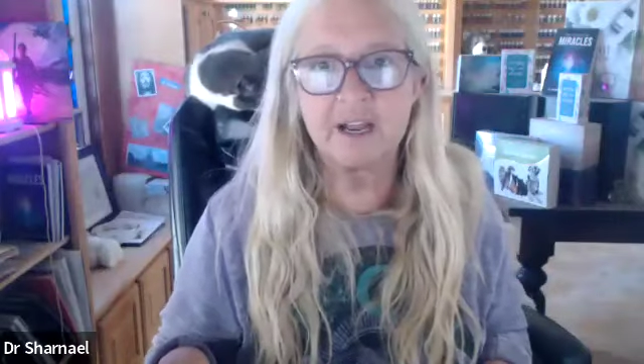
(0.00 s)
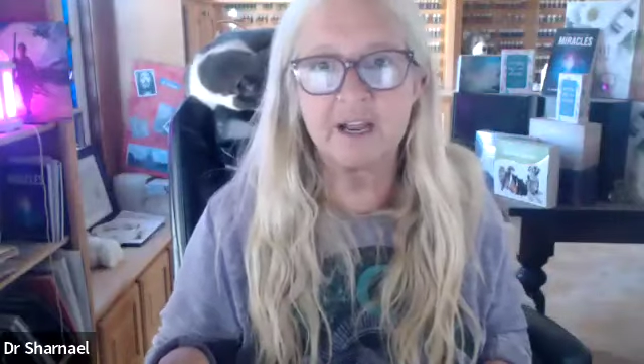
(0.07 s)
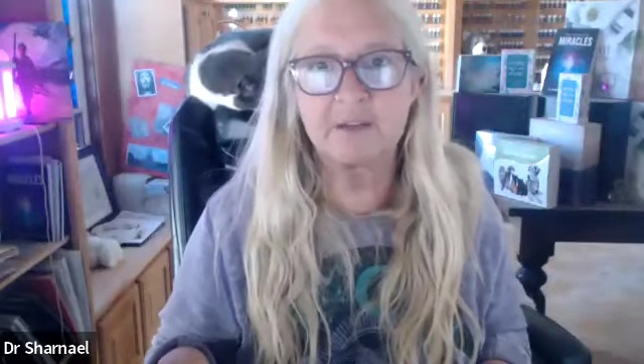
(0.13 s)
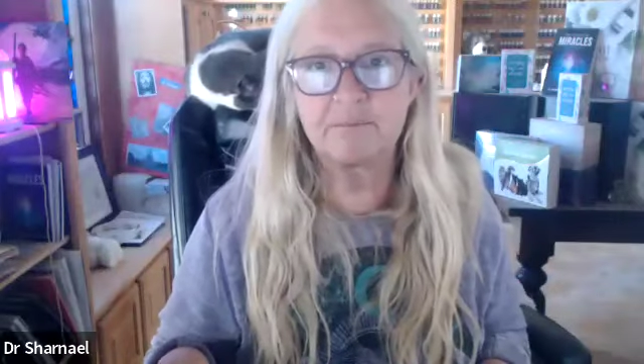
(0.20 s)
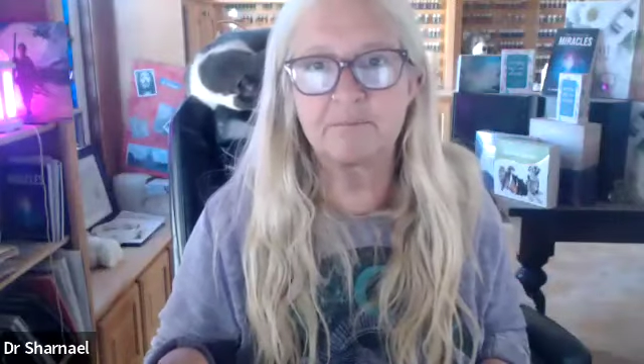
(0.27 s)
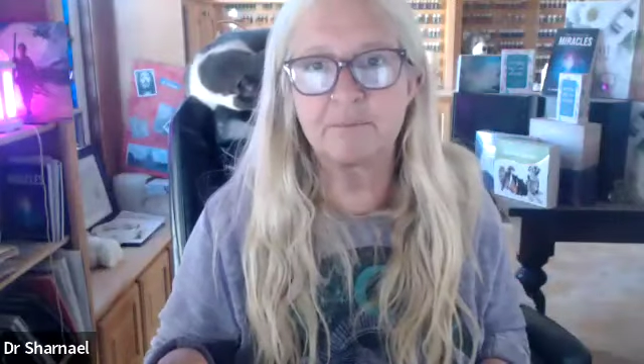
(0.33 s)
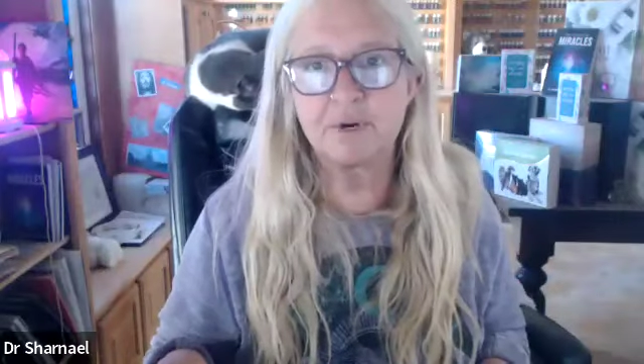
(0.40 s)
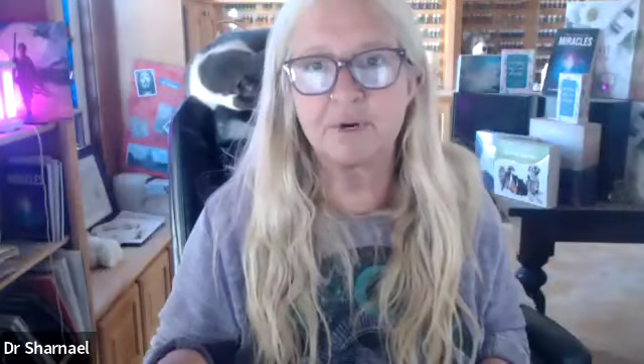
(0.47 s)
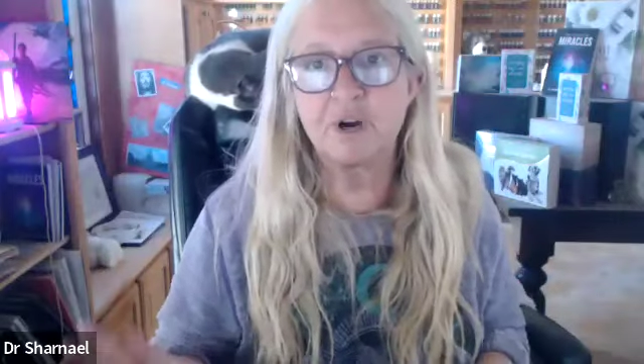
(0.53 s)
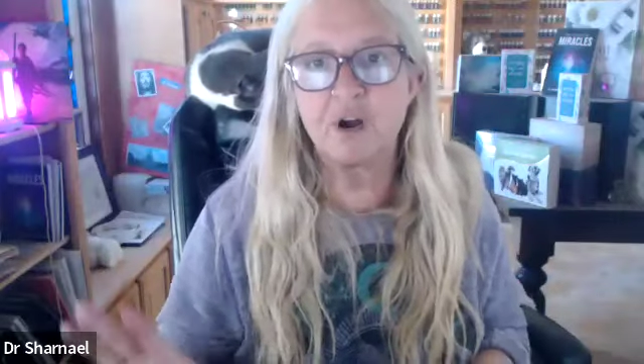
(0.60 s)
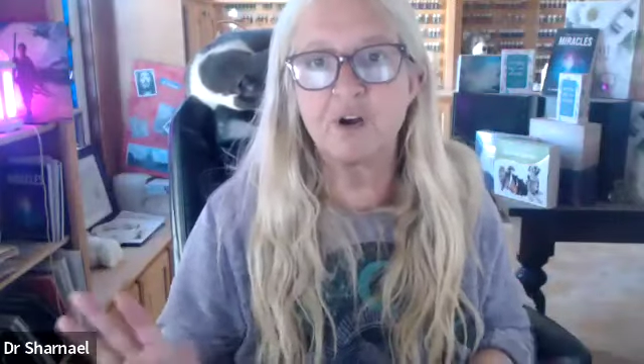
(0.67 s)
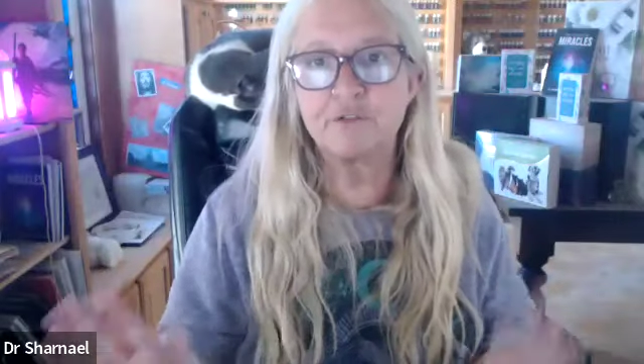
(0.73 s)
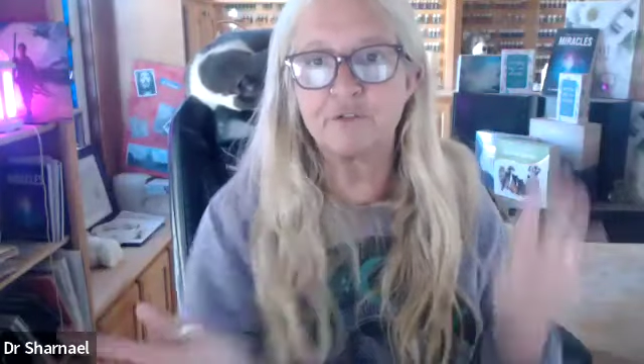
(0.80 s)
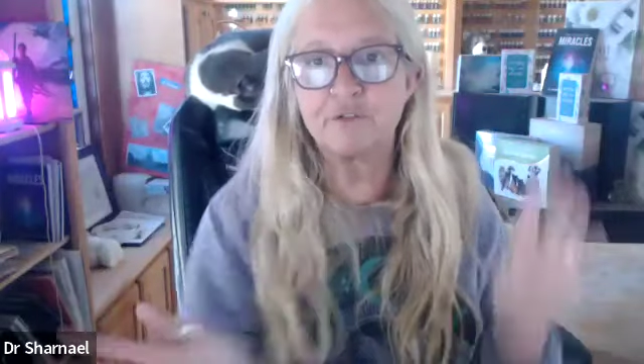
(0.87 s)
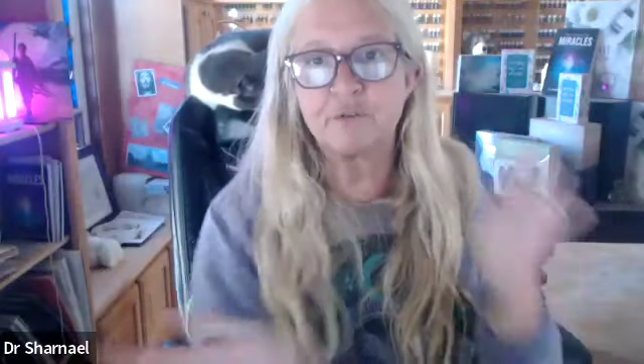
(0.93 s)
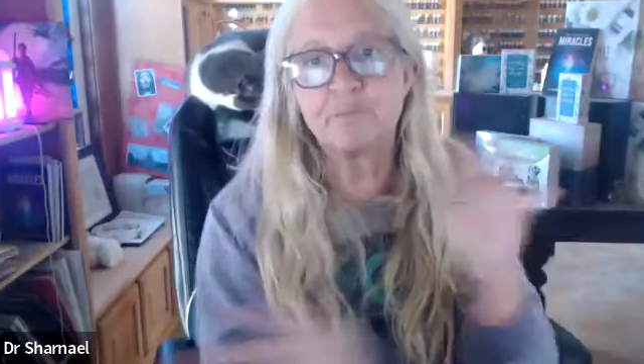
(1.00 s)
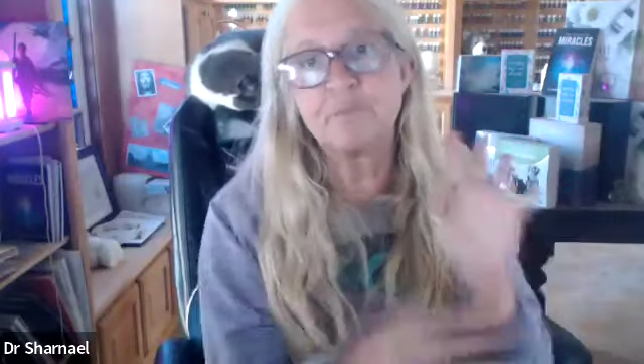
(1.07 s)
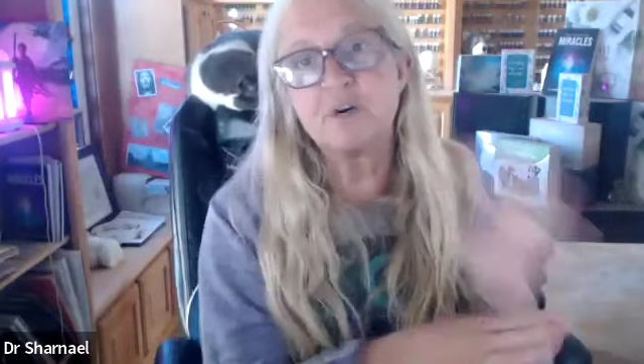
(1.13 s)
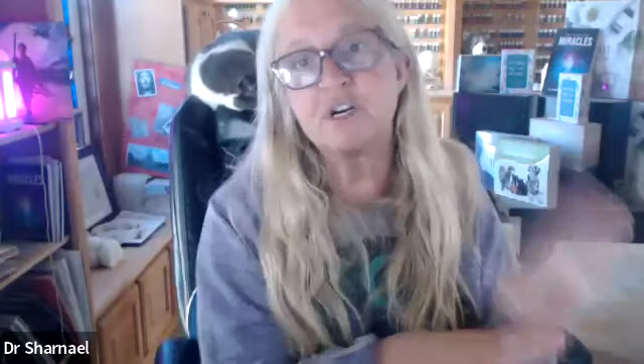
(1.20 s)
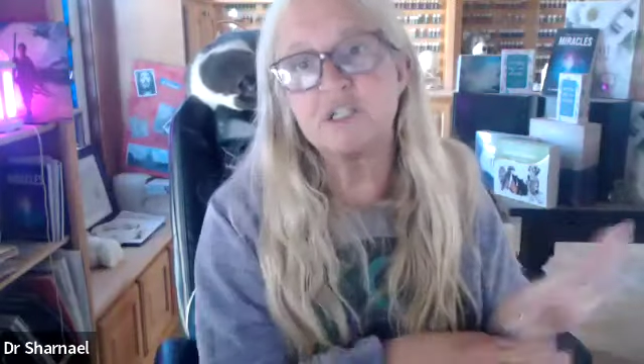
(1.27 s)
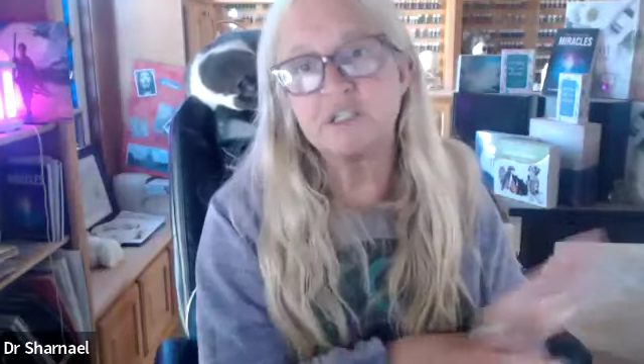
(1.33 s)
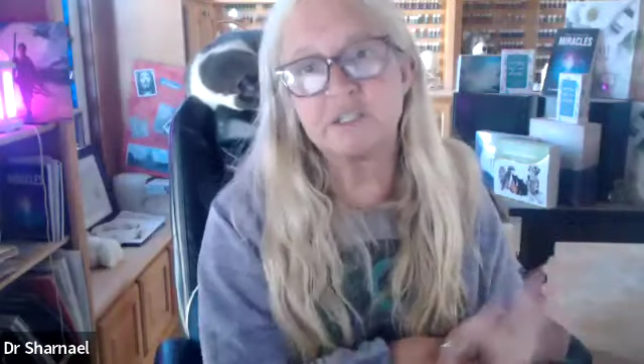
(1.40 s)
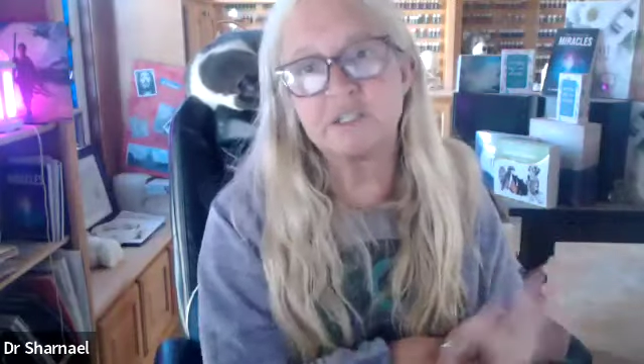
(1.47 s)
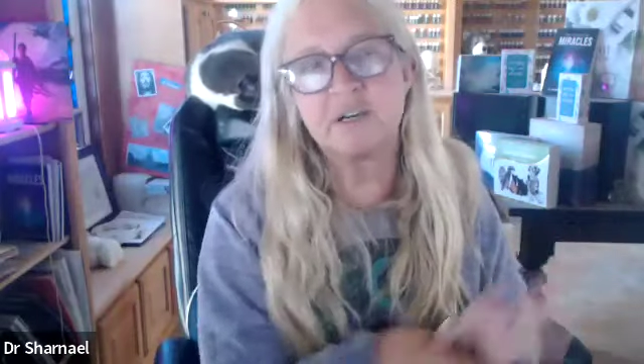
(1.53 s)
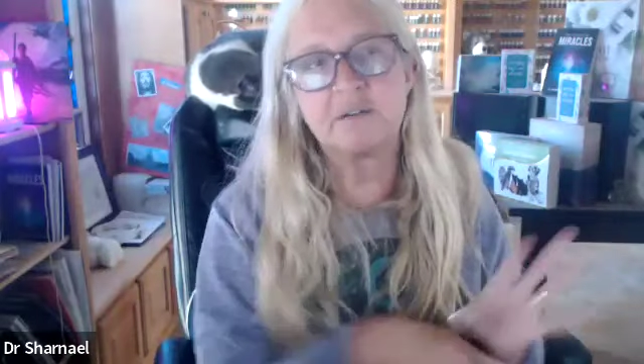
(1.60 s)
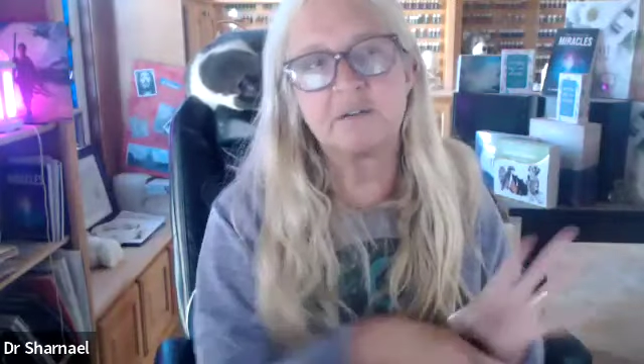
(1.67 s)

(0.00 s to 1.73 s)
I had put off for months.